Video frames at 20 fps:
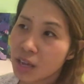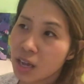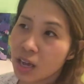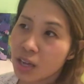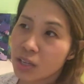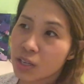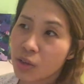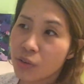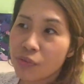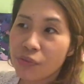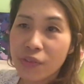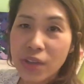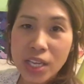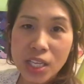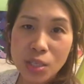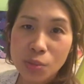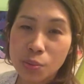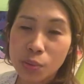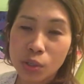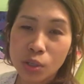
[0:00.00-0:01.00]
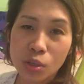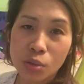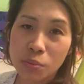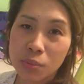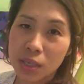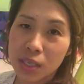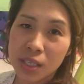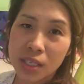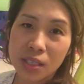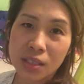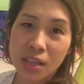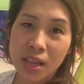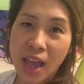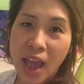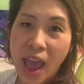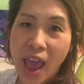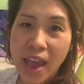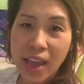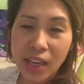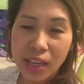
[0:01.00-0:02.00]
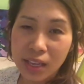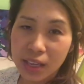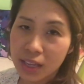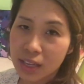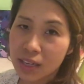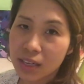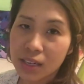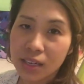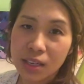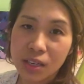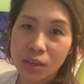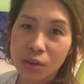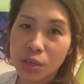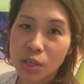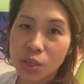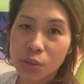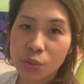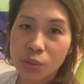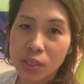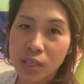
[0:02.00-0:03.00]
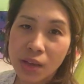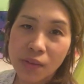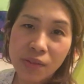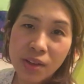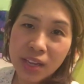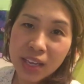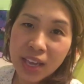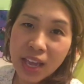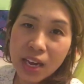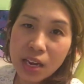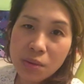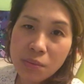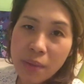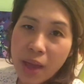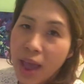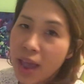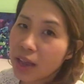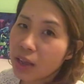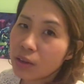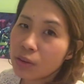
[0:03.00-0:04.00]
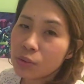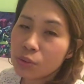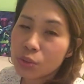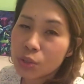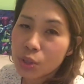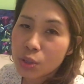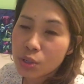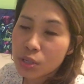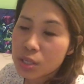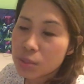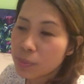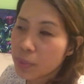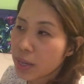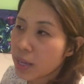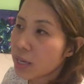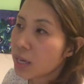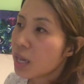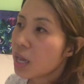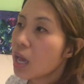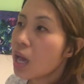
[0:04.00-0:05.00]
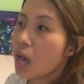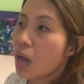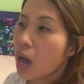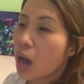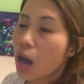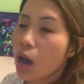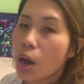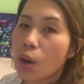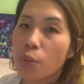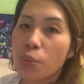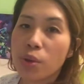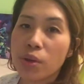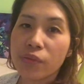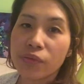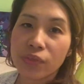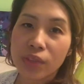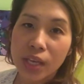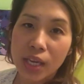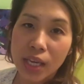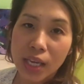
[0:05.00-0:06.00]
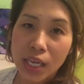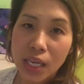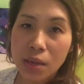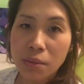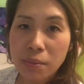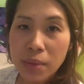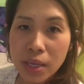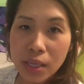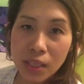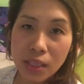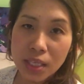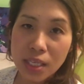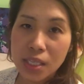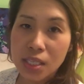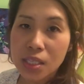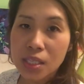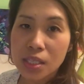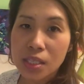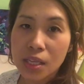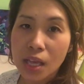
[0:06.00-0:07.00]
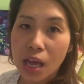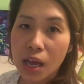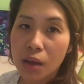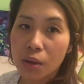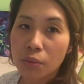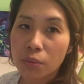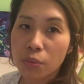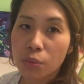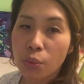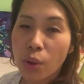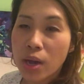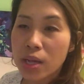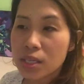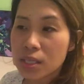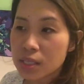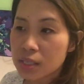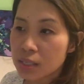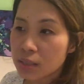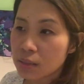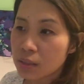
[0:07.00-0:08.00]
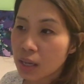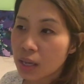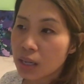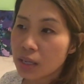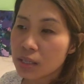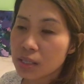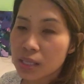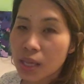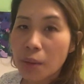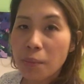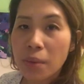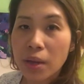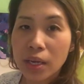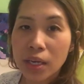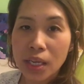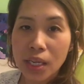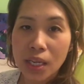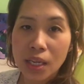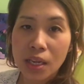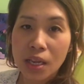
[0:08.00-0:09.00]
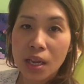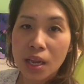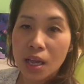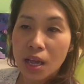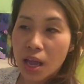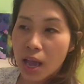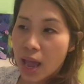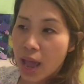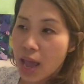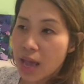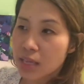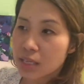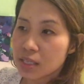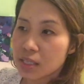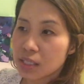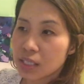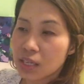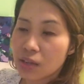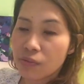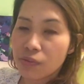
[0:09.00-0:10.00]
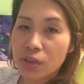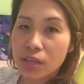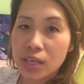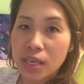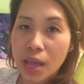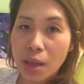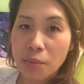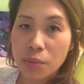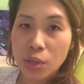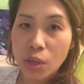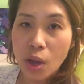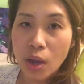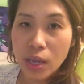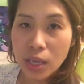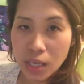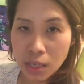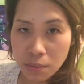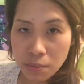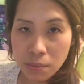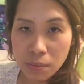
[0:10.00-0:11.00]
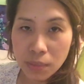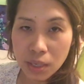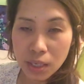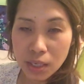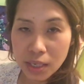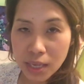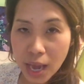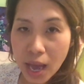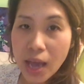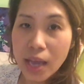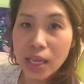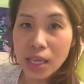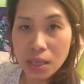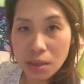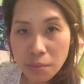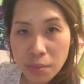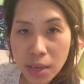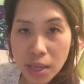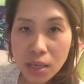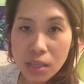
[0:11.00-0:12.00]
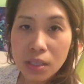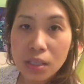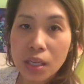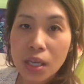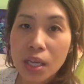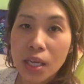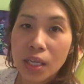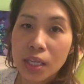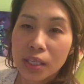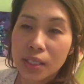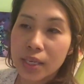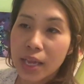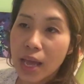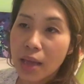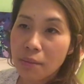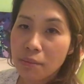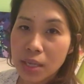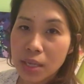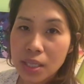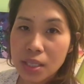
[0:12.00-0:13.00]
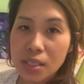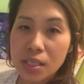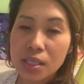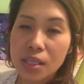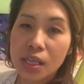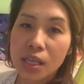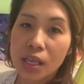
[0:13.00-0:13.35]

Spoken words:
your Facebook could be hacked, and you will never get it back, who knows. But with the email list, once somebody has given them their email, that means